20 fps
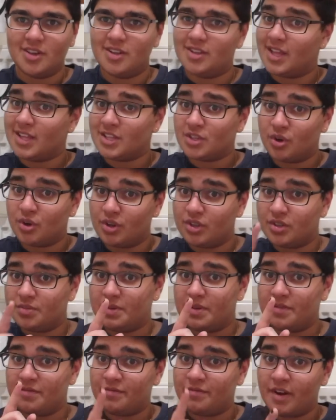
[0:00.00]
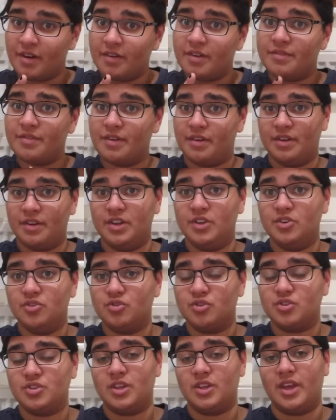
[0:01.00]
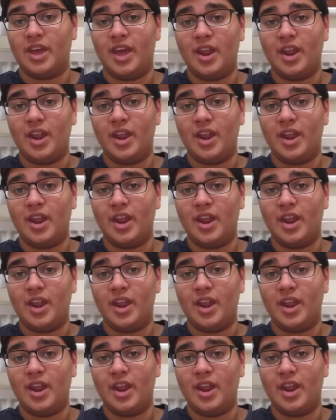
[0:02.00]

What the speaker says: That's going to be very, very interesting.